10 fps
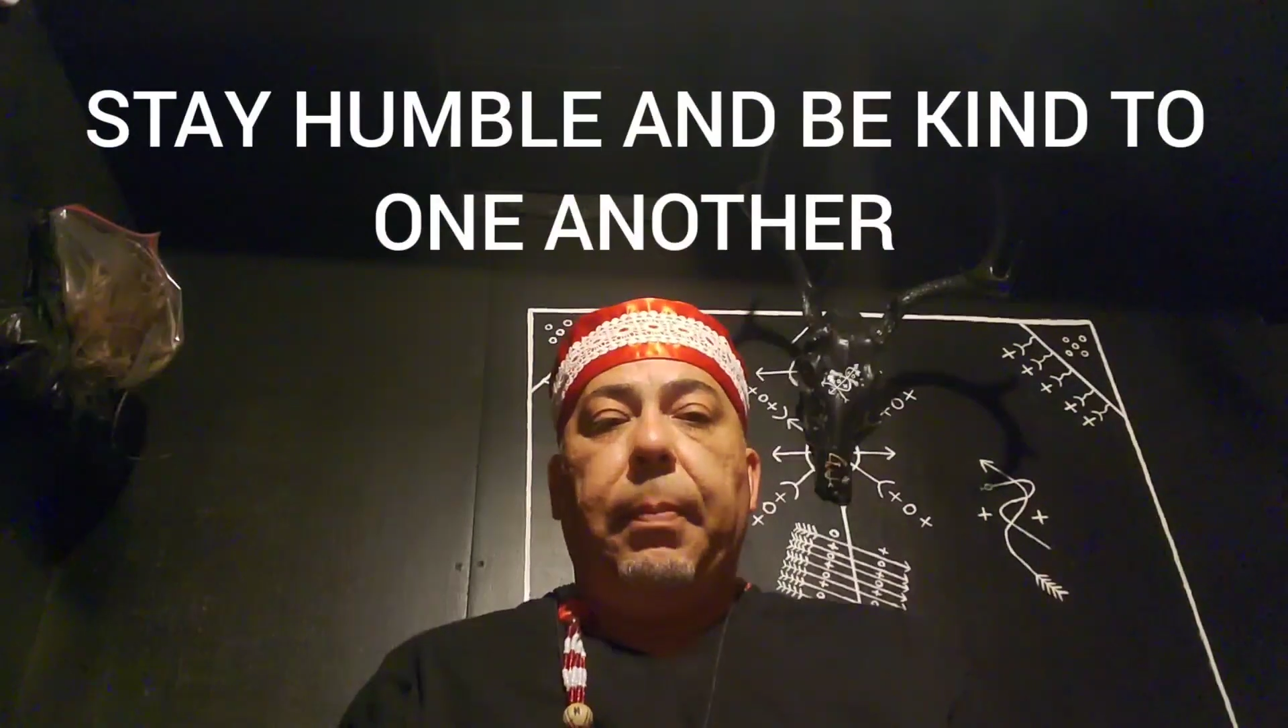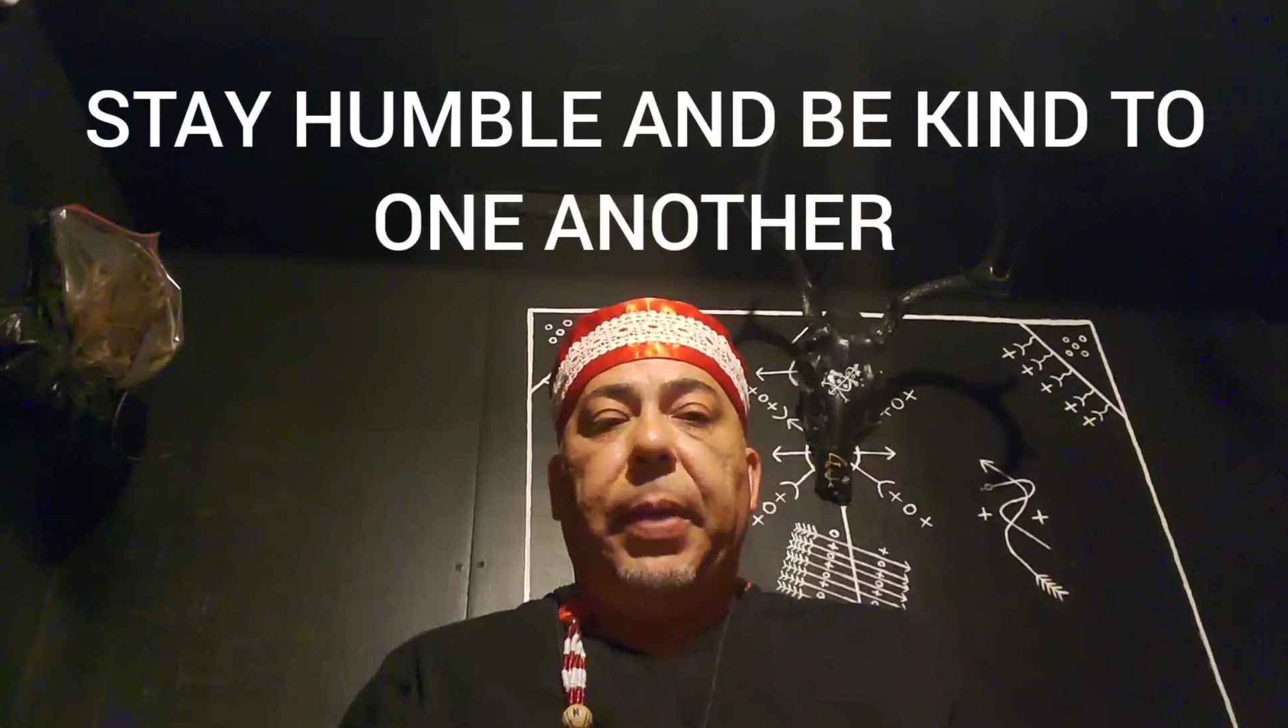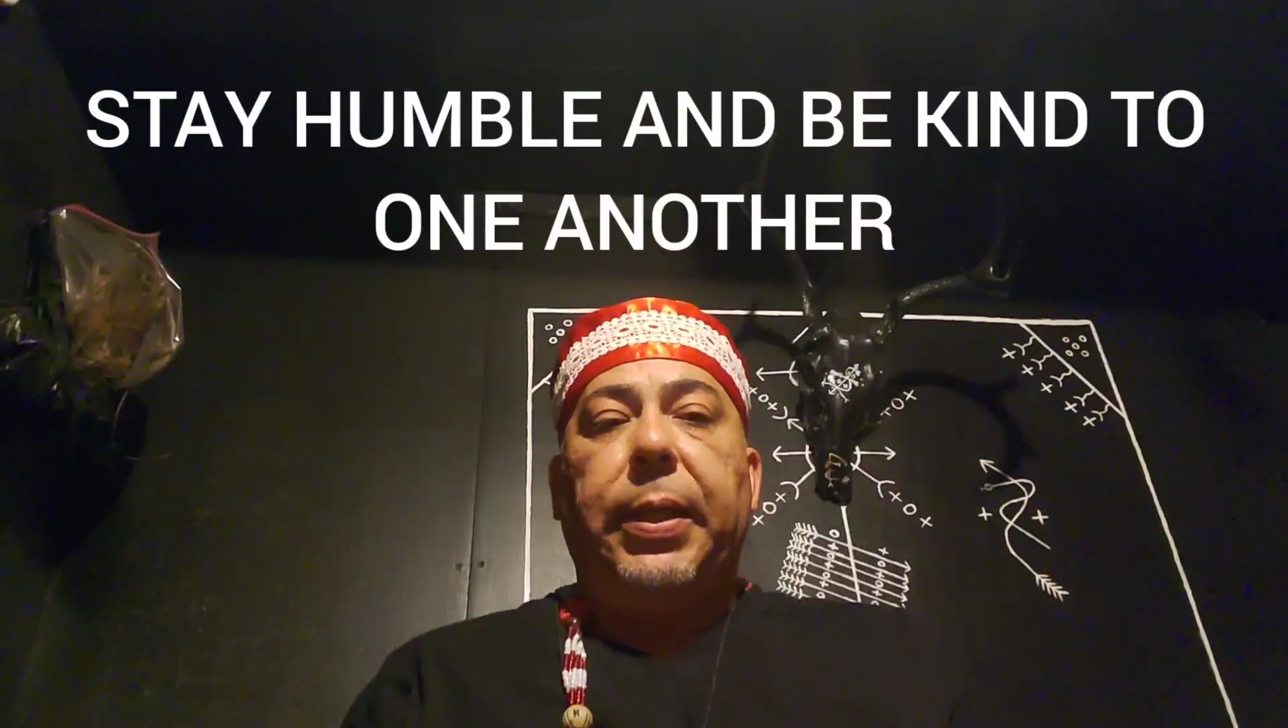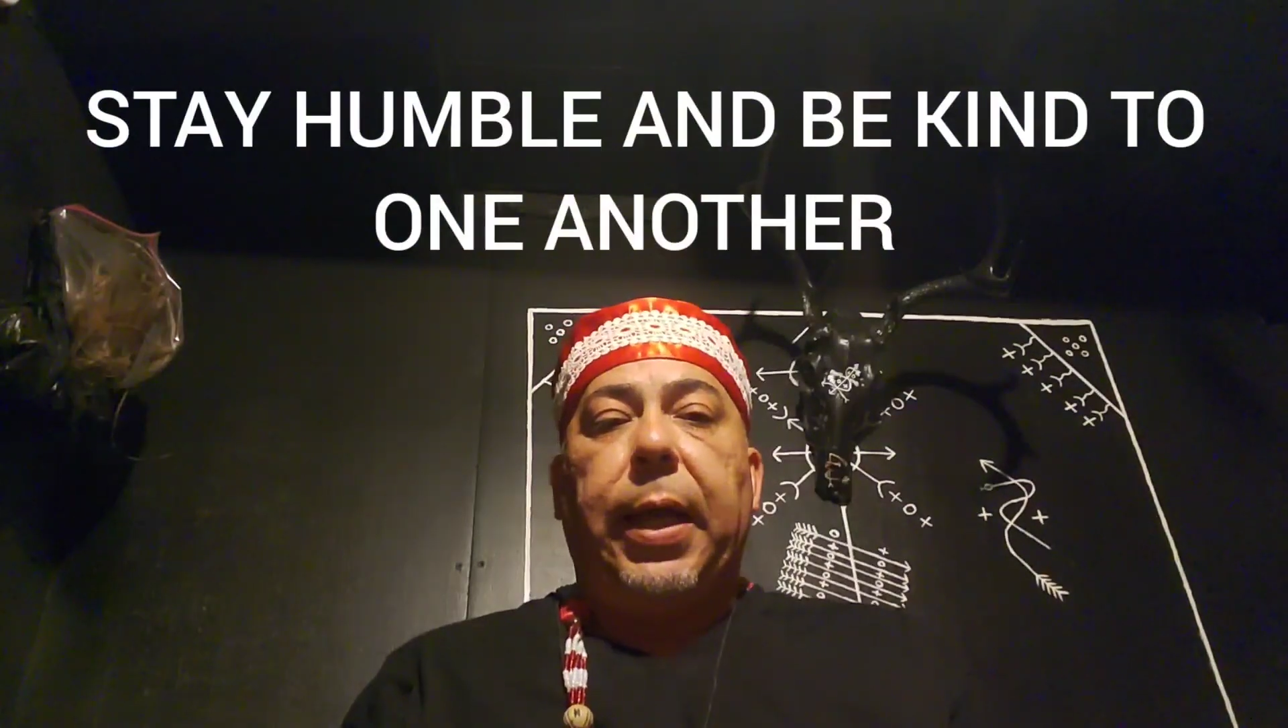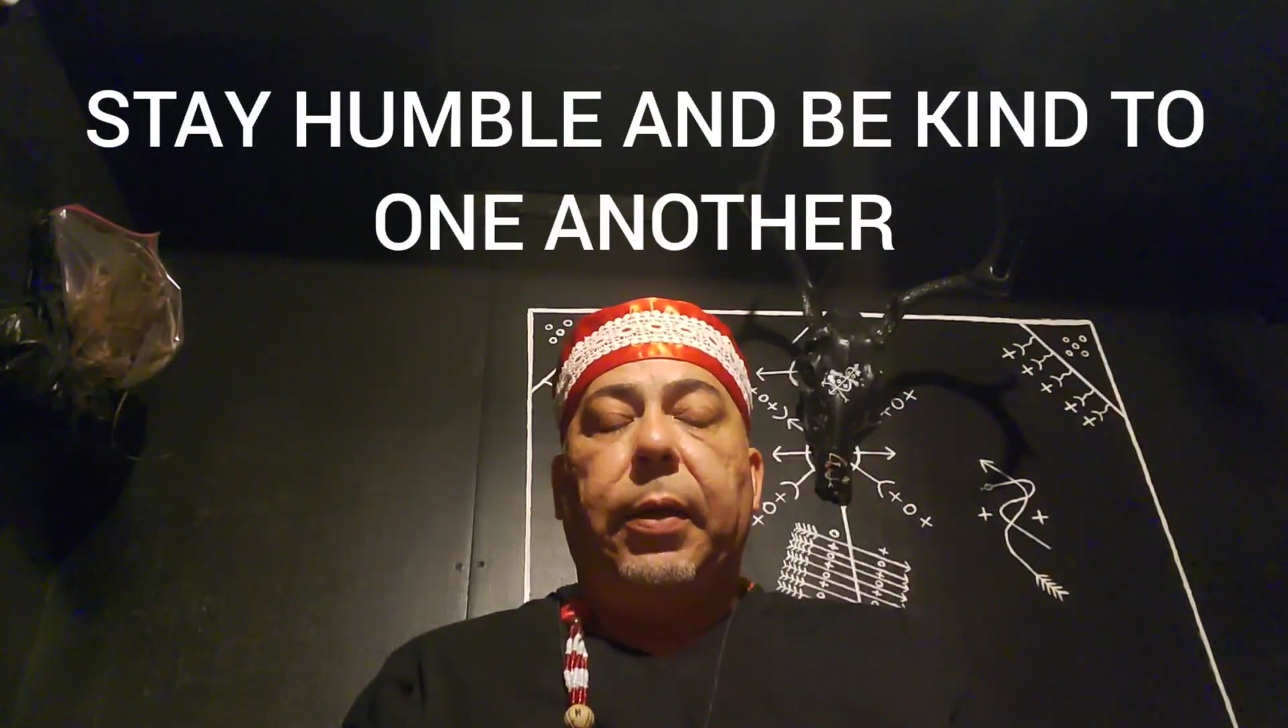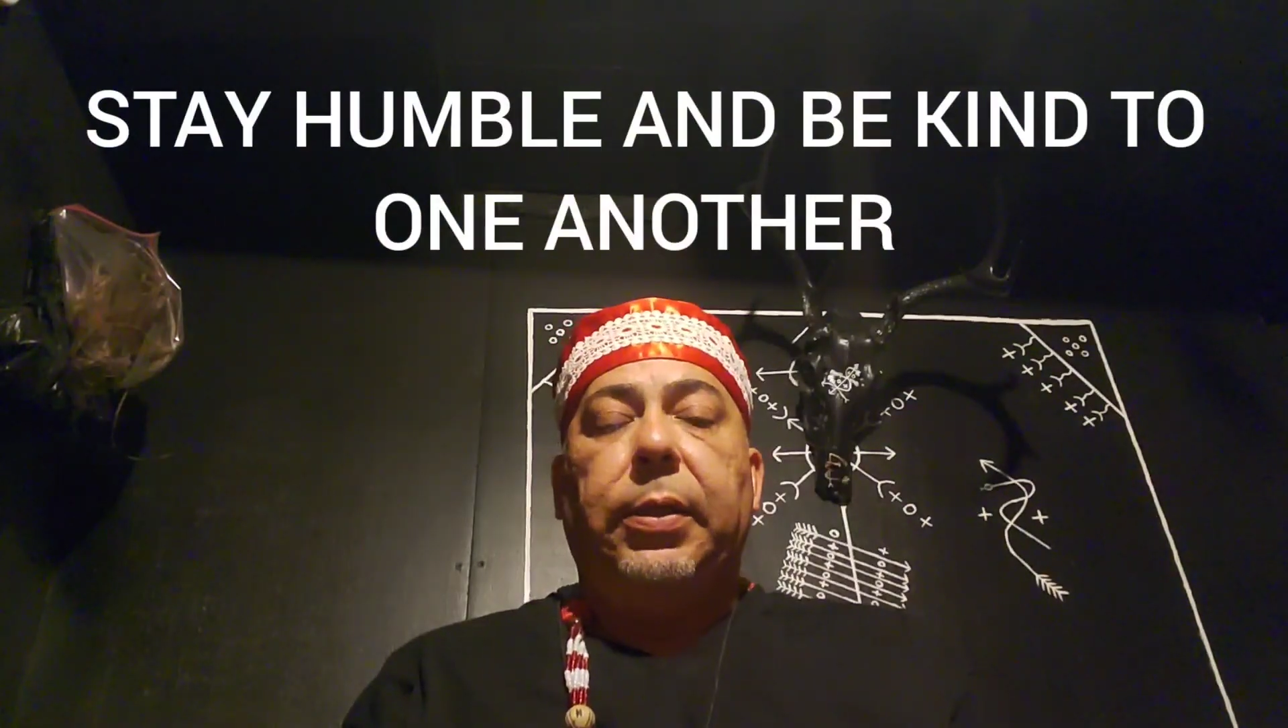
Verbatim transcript: but now it's